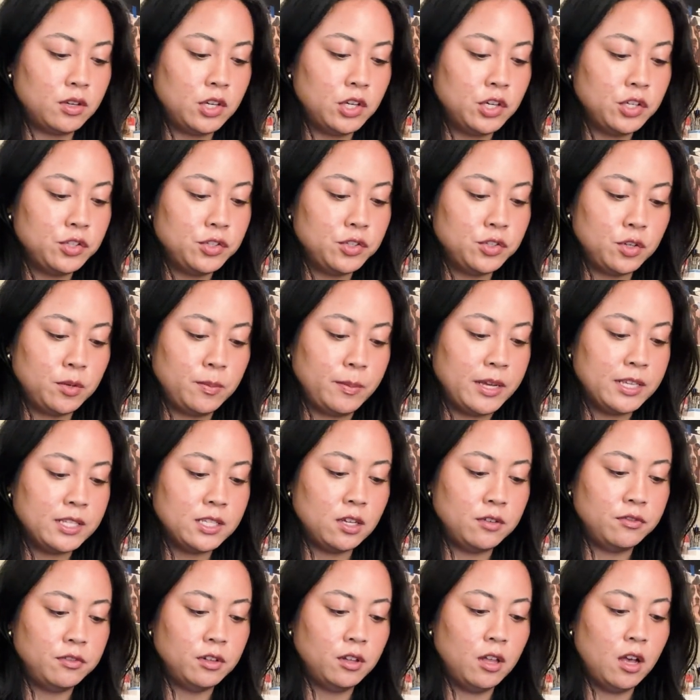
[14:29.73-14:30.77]
concern
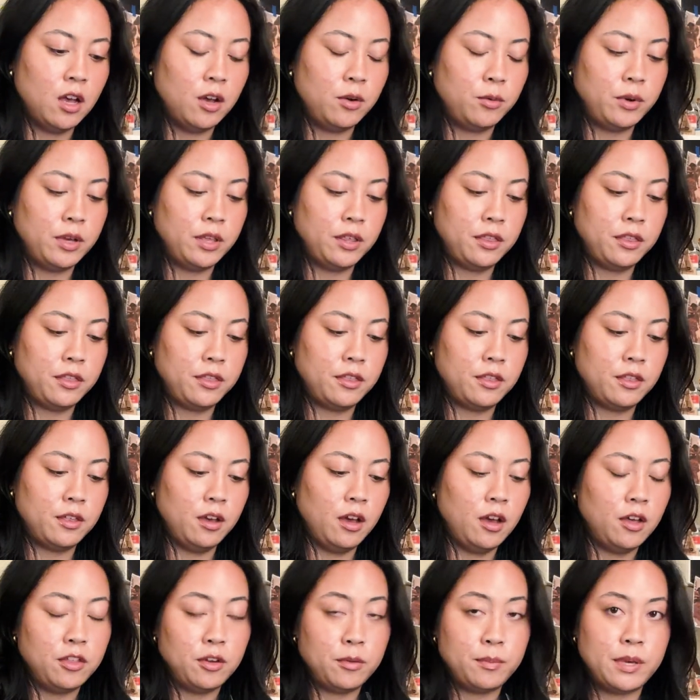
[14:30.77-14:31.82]
myself a lot with other